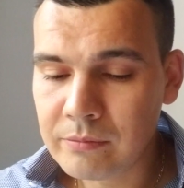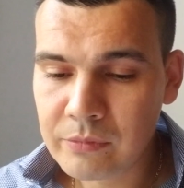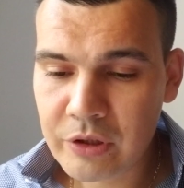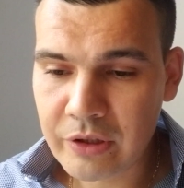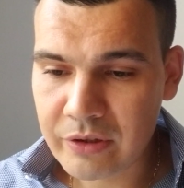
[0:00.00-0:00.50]

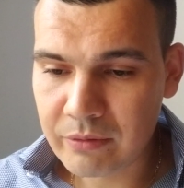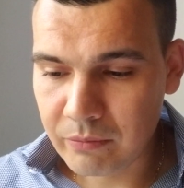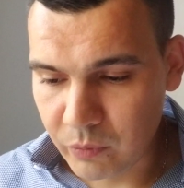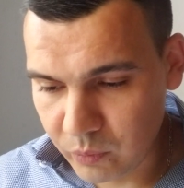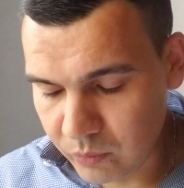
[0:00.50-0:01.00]
Just
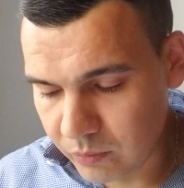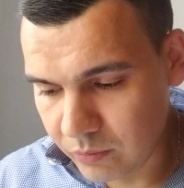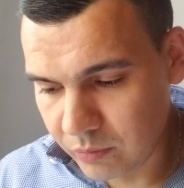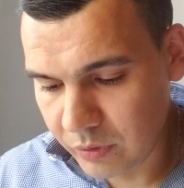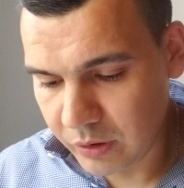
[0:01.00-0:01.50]

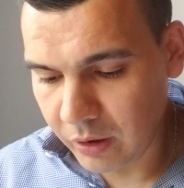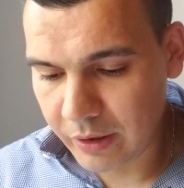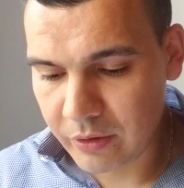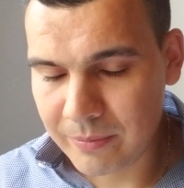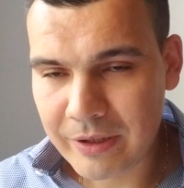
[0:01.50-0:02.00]

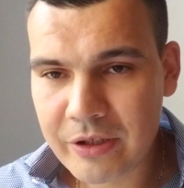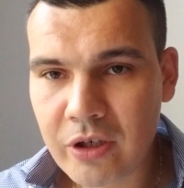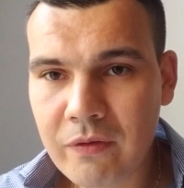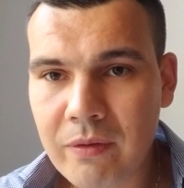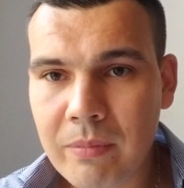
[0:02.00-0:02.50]
talking to
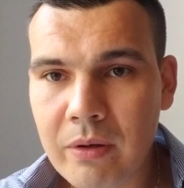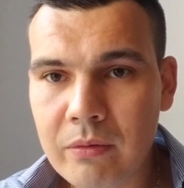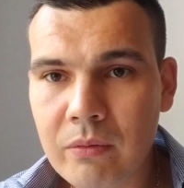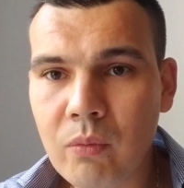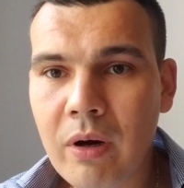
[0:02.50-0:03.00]
myself
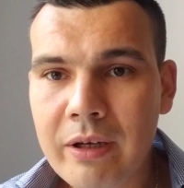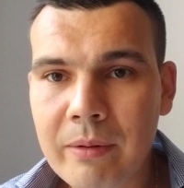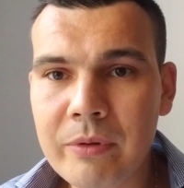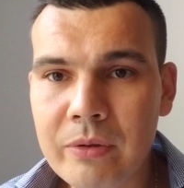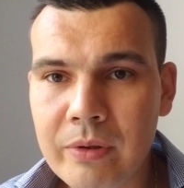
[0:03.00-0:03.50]
about why
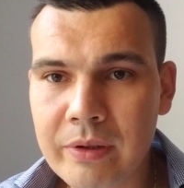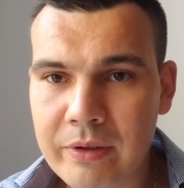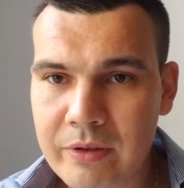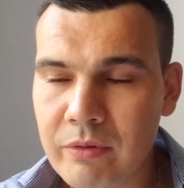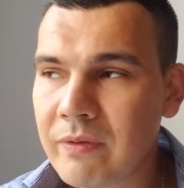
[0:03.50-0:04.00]
I'm doing
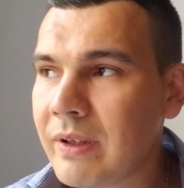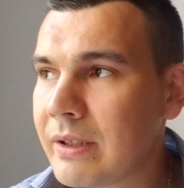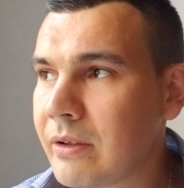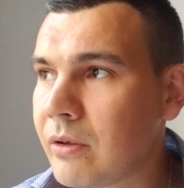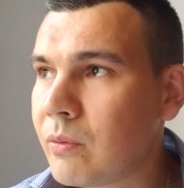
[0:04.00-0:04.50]
this,
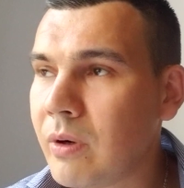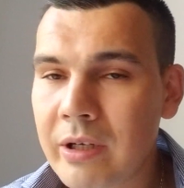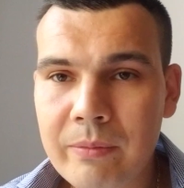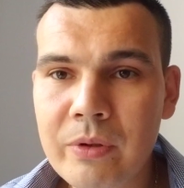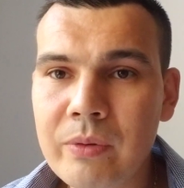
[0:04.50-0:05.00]
reflecting on why
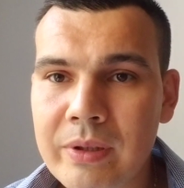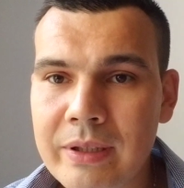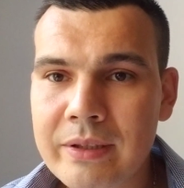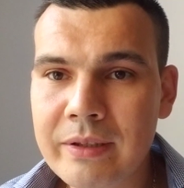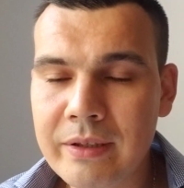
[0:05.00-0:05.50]
I'm doing
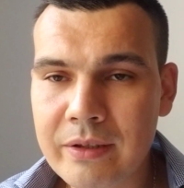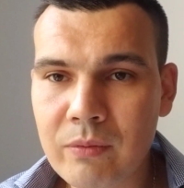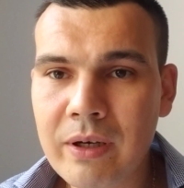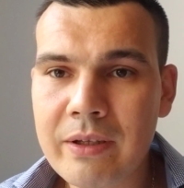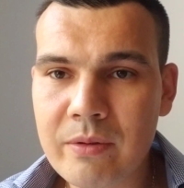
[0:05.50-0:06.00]
these things,
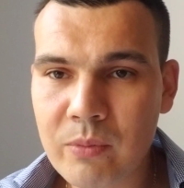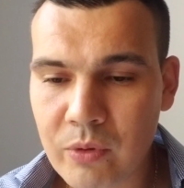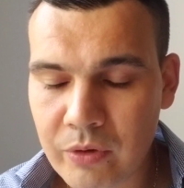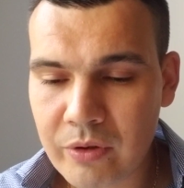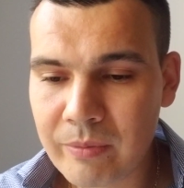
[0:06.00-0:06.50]
why it's
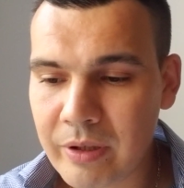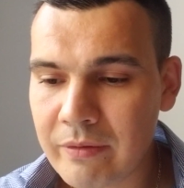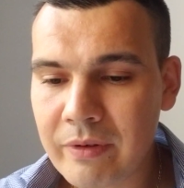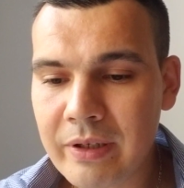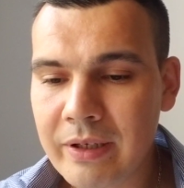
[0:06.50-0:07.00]
important to me
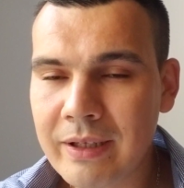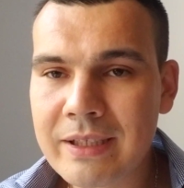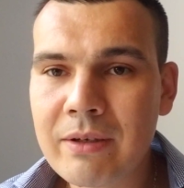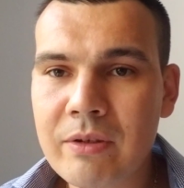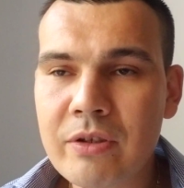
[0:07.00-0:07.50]
every day. That's
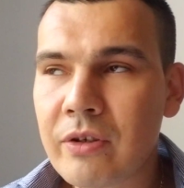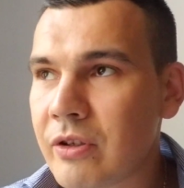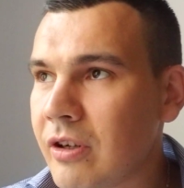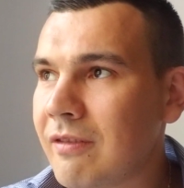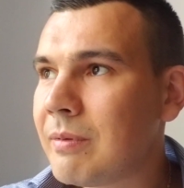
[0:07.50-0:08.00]
how it starts
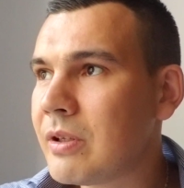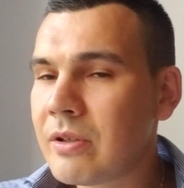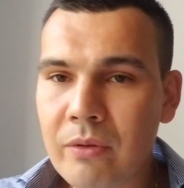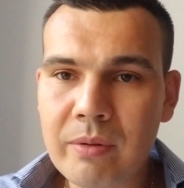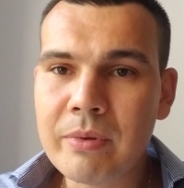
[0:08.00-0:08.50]
off, but it
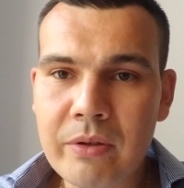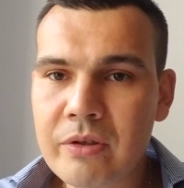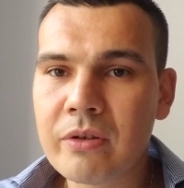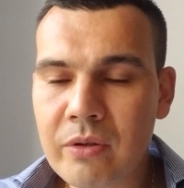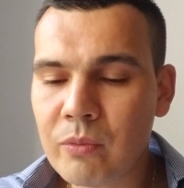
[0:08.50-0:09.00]
slowly builds
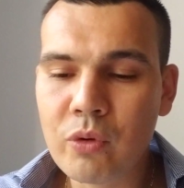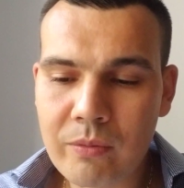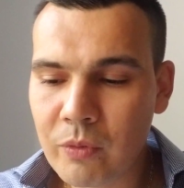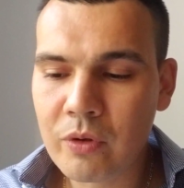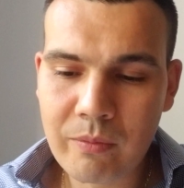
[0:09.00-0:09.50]
on to more and
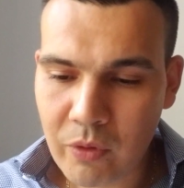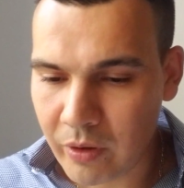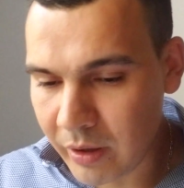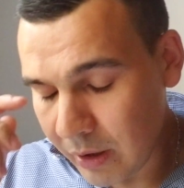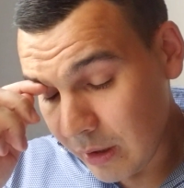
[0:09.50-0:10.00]
more and more.
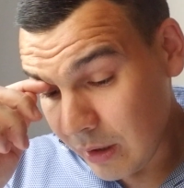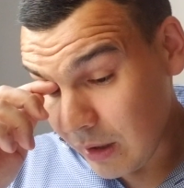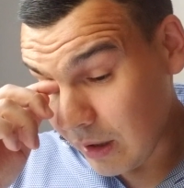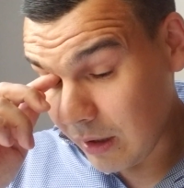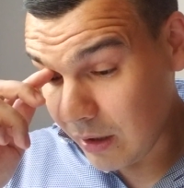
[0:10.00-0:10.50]

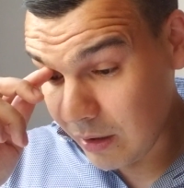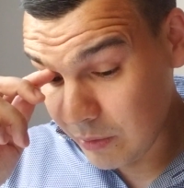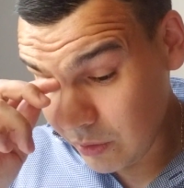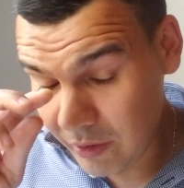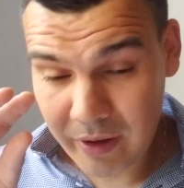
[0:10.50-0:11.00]
The
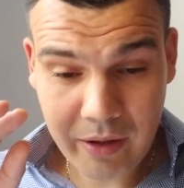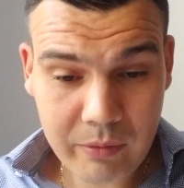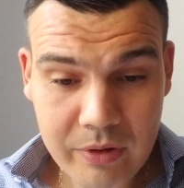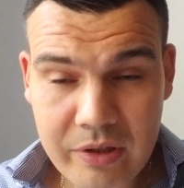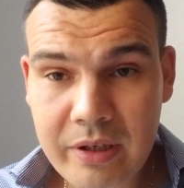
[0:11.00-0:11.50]
only thing I
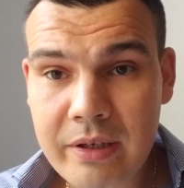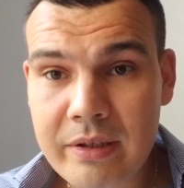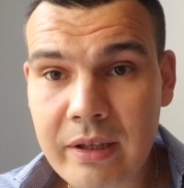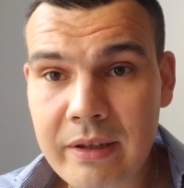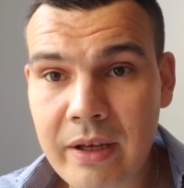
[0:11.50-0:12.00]
will say is
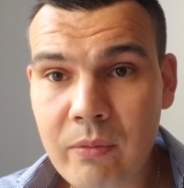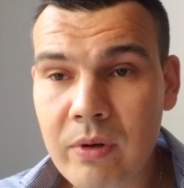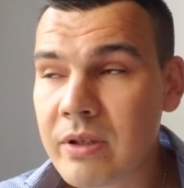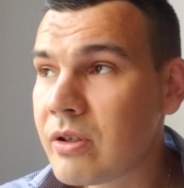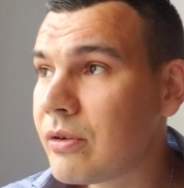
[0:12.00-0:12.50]
that day
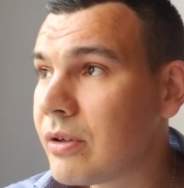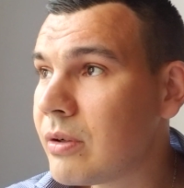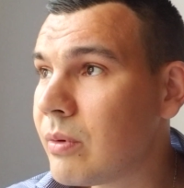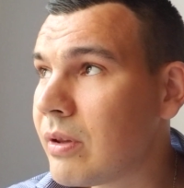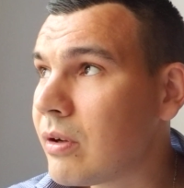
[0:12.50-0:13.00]
one started
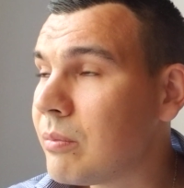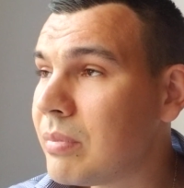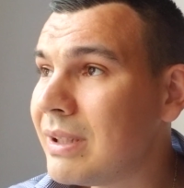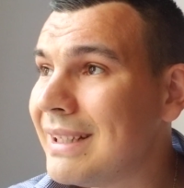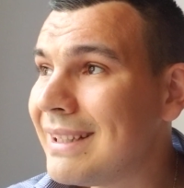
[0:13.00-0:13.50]
with a
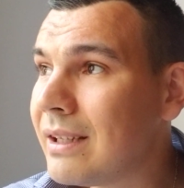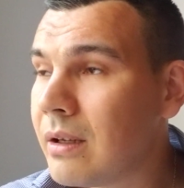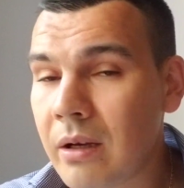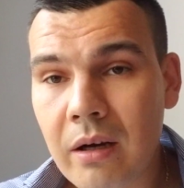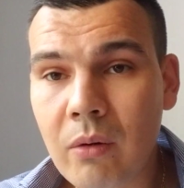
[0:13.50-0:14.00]
complete
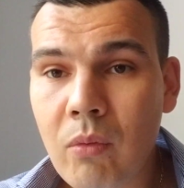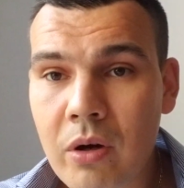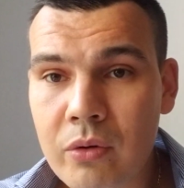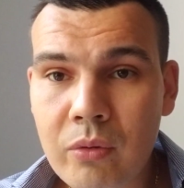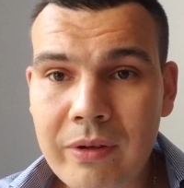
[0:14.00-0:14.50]

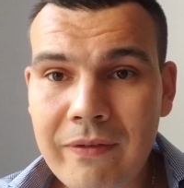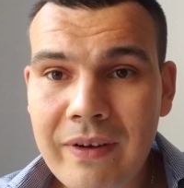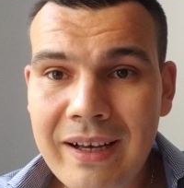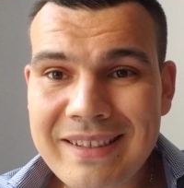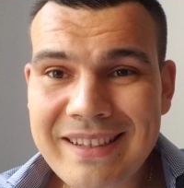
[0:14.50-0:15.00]
water only
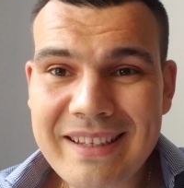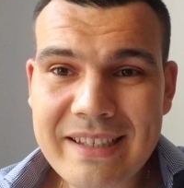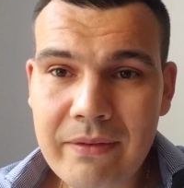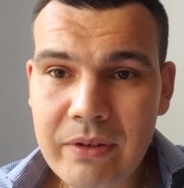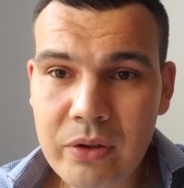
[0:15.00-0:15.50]
fast,
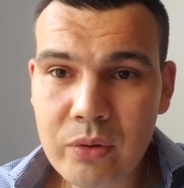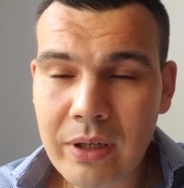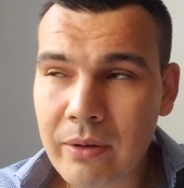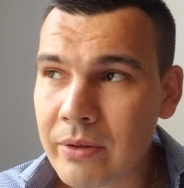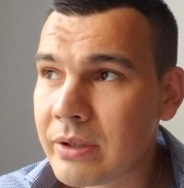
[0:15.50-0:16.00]
72
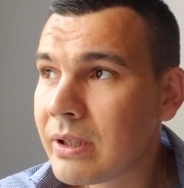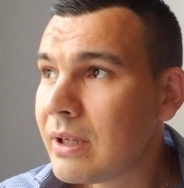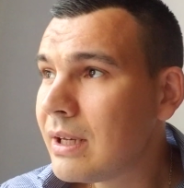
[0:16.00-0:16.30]
hours.